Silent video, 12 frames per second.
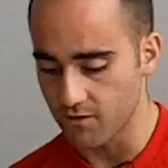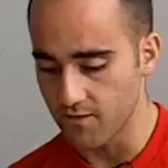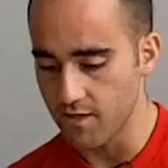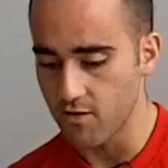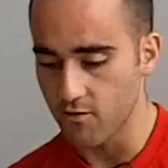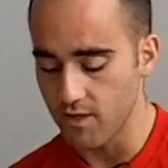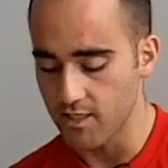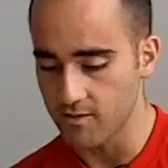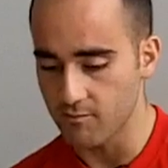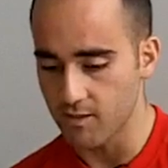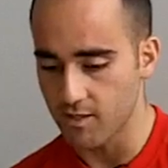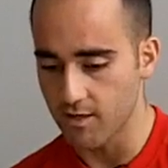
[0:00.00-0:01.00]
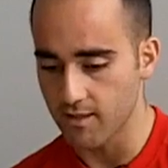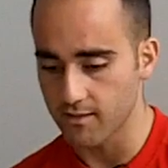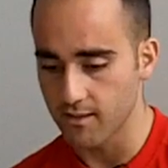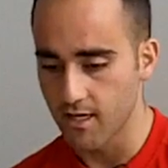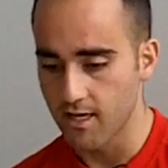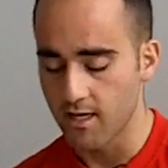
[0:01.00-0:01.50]
this video is
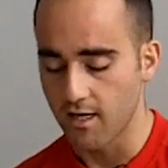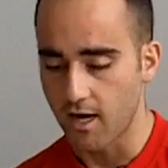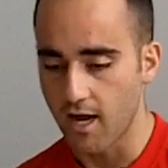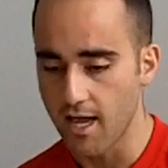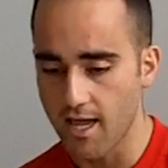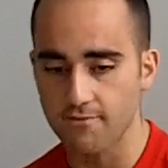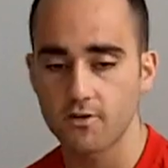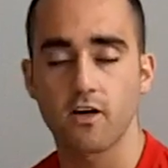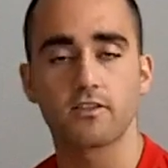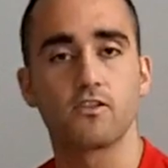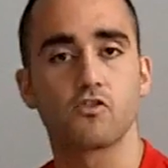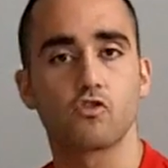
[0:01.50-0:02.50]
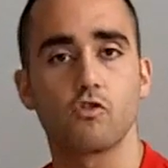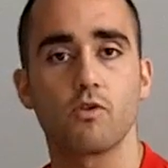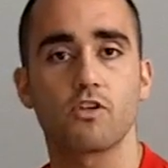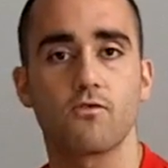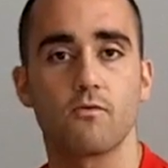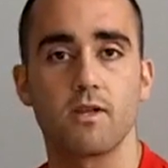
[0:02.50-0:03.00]
because I have gotten so
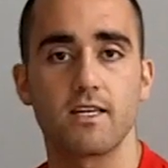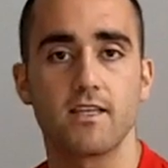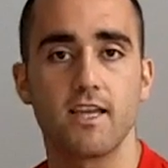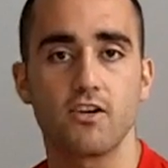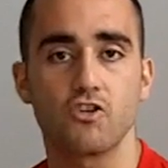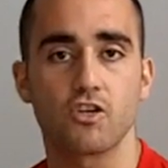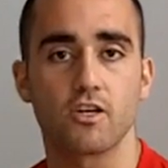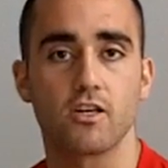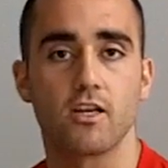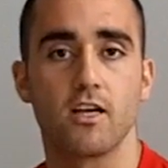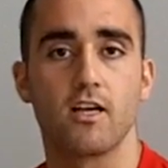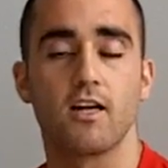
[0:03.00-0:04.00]
much from meditation.